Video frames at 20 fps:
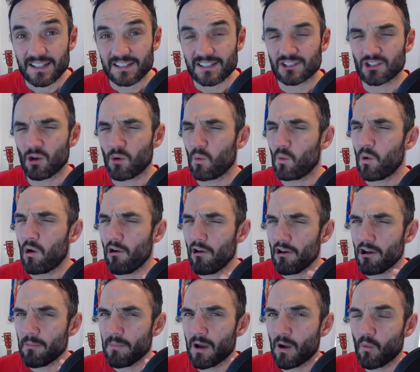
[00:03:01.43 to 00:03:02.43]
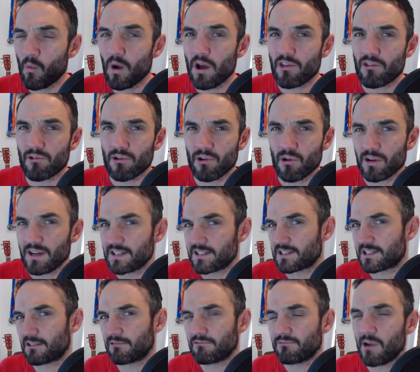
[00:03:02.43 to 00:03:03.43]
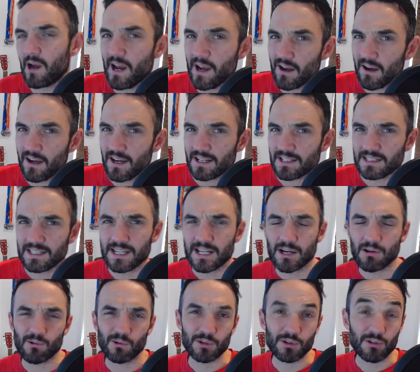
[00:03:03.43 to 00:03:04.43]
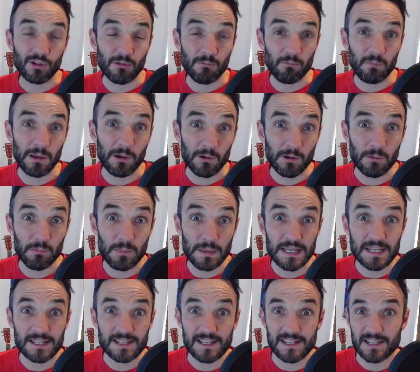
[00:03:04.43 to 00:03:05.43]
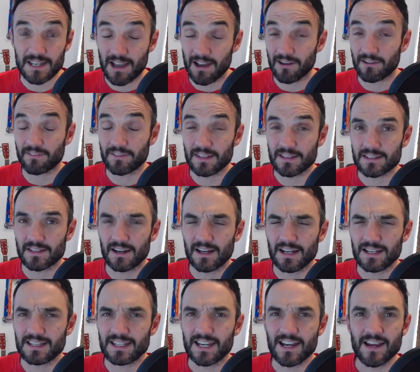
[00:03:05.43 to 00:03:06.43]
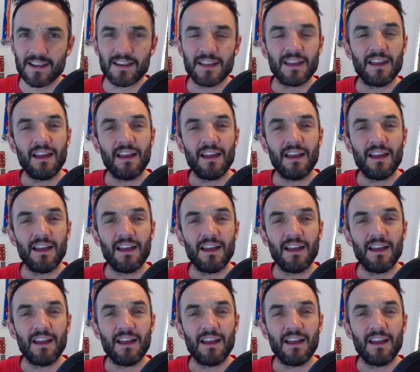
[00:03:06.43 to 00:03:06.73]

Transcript: Stop worrying about whether or not it's the right idea or you can build a business out of this idea.